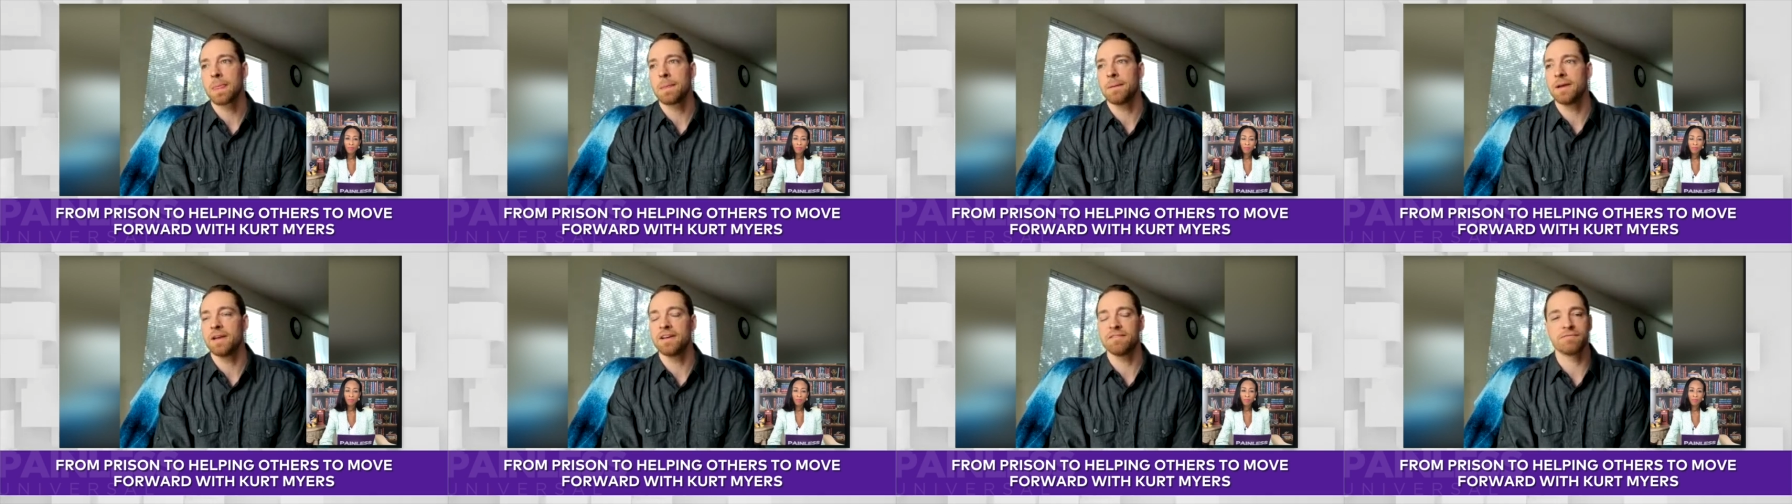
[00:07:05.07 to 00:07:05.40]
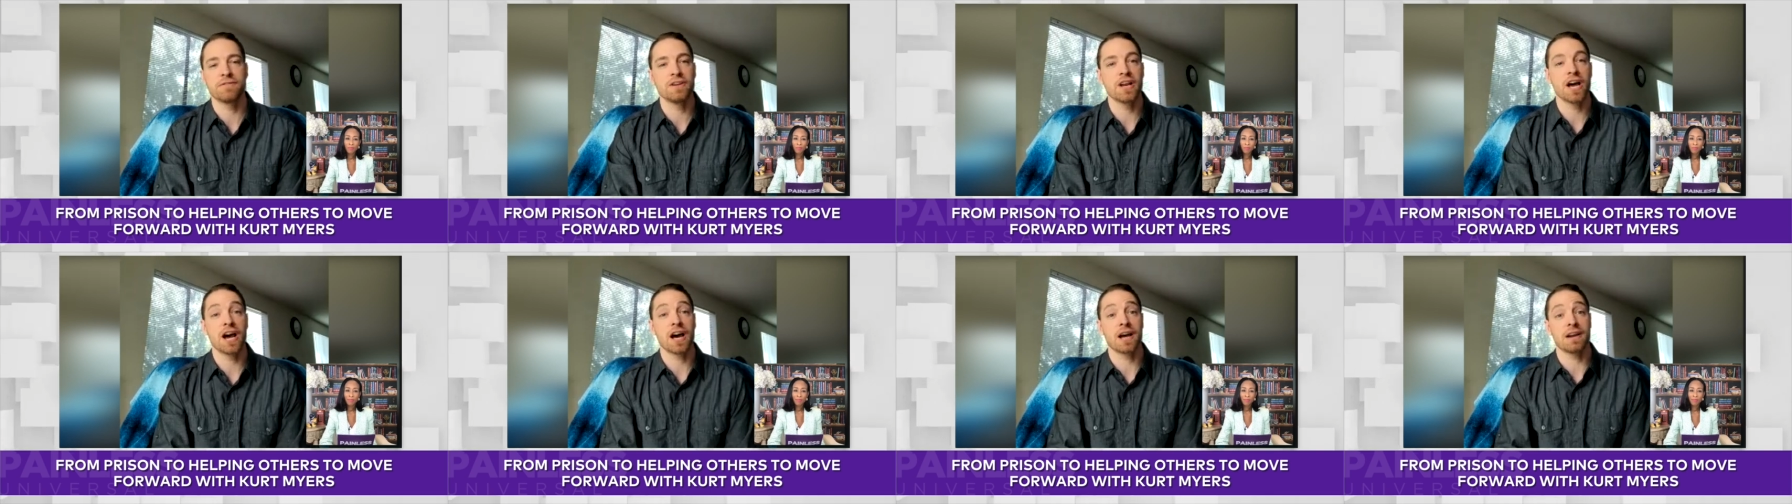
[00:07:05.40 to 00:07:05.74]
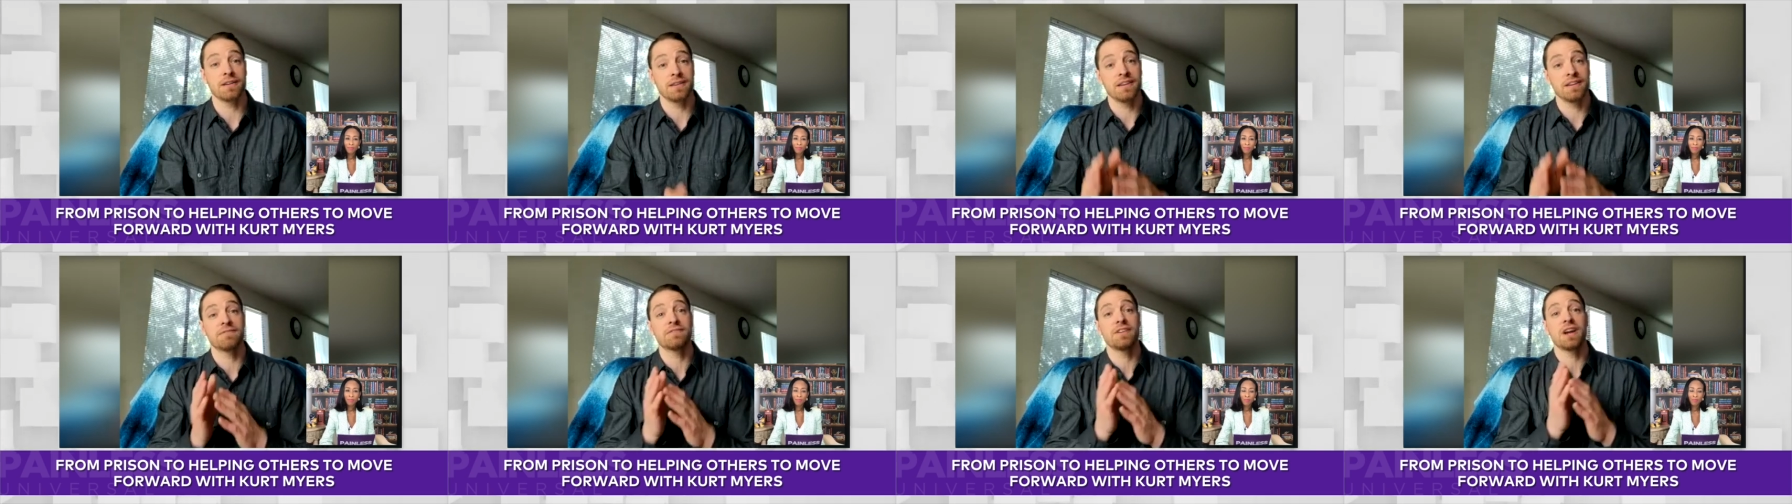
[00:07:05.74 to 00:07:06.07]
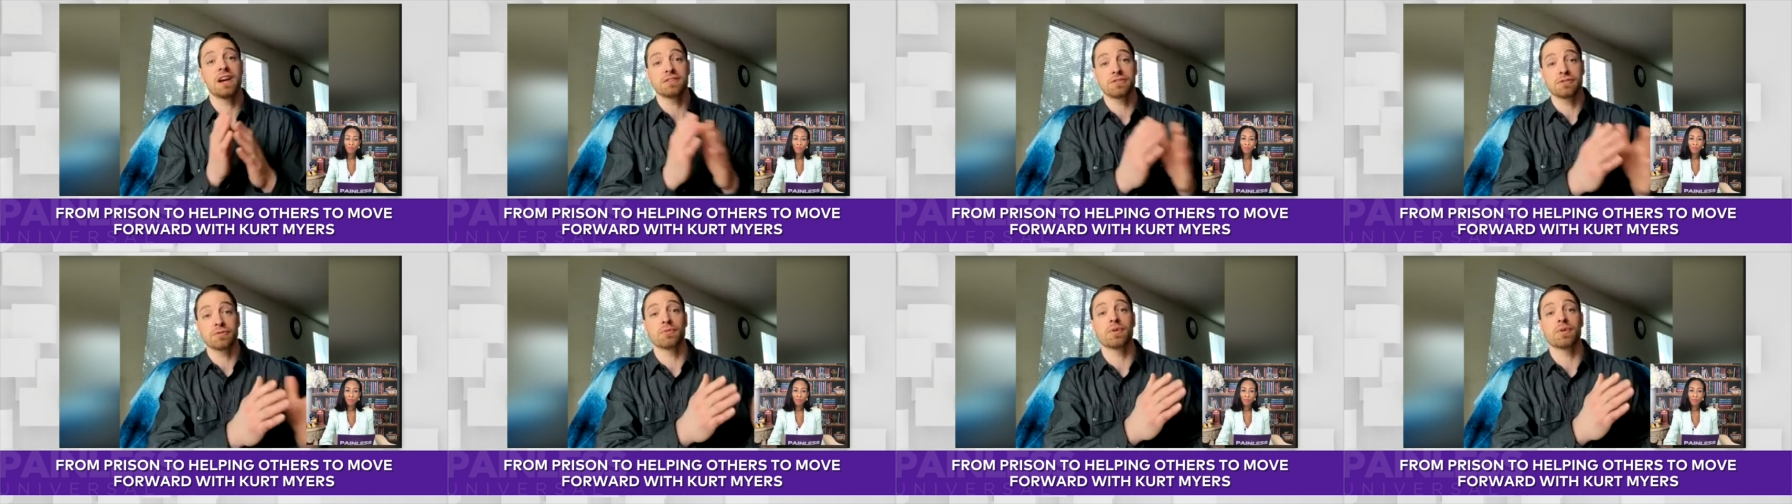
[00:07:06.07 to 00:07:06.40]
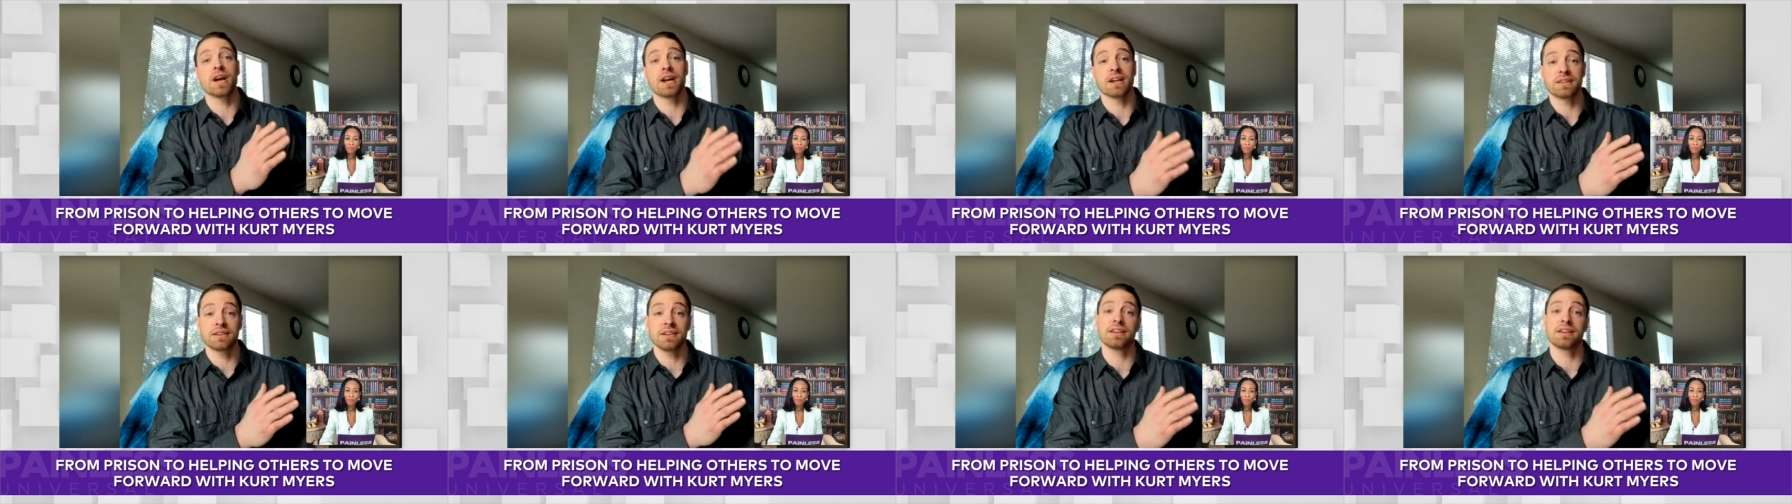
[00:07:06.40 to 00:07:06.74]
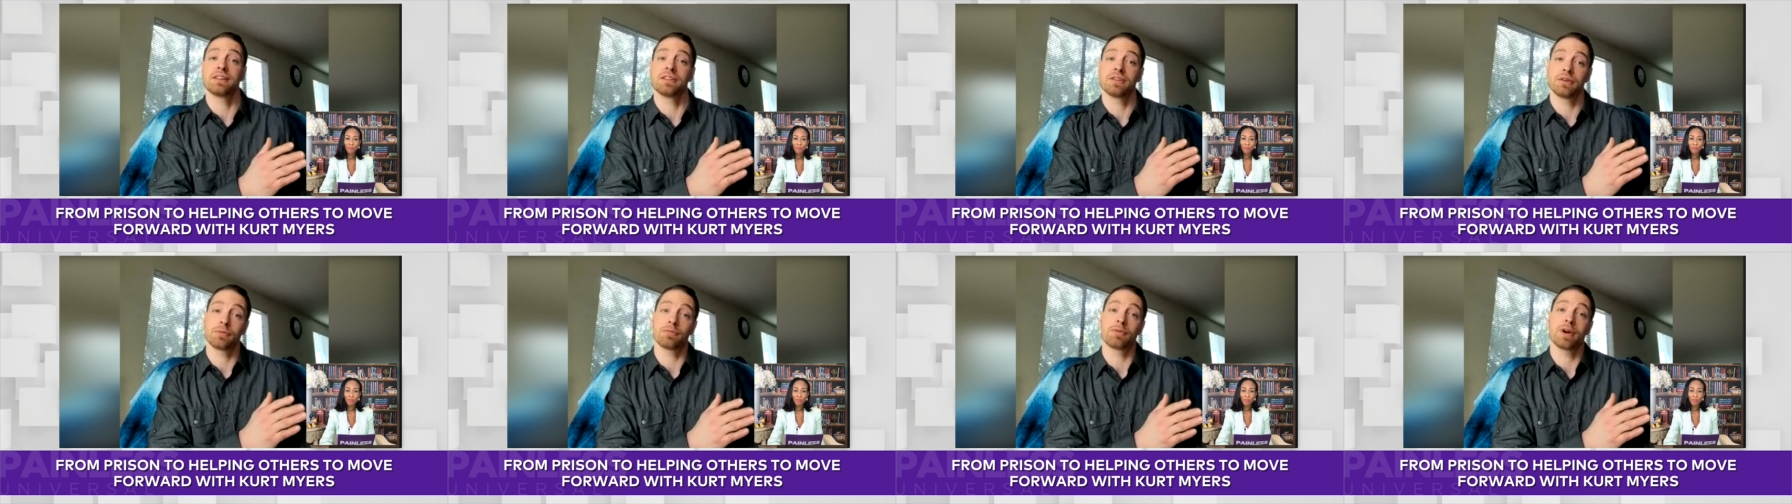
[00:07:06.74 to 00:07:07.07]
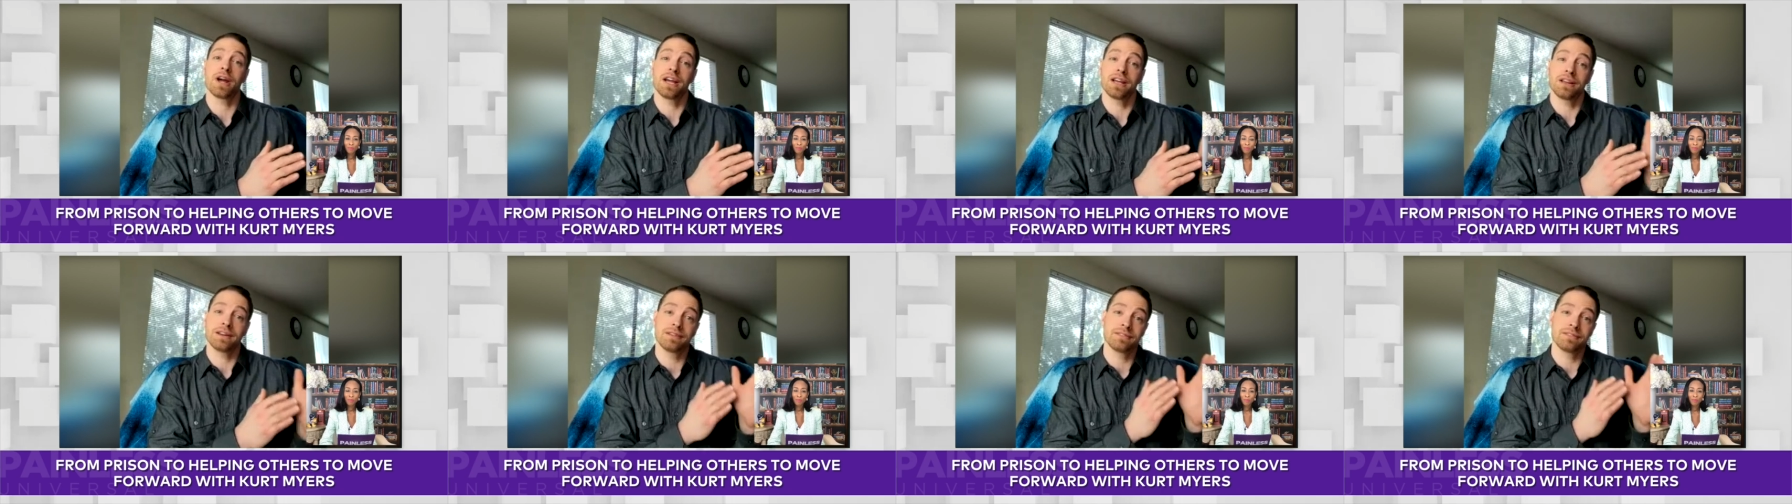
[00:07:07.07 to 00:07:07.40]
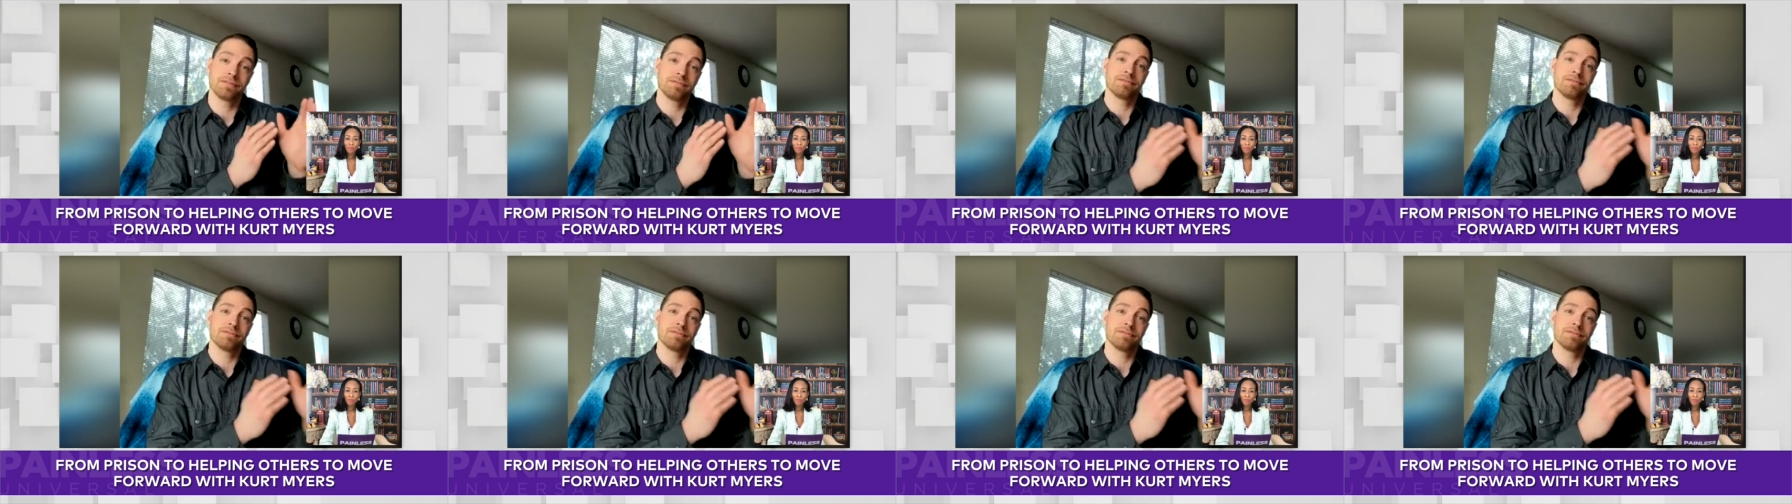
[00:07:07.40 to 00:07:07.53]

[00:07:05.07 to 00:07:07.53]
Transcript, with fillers: if not if not directed in the right